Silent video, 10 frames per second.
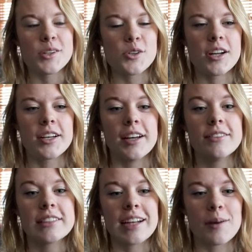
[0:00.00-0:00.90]
can trade
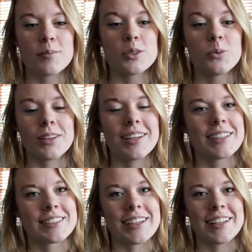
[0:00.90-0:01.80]
gifts and I'm really
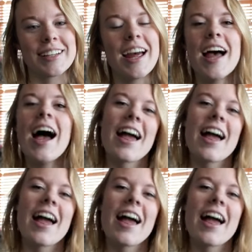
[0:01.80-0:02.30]
excited.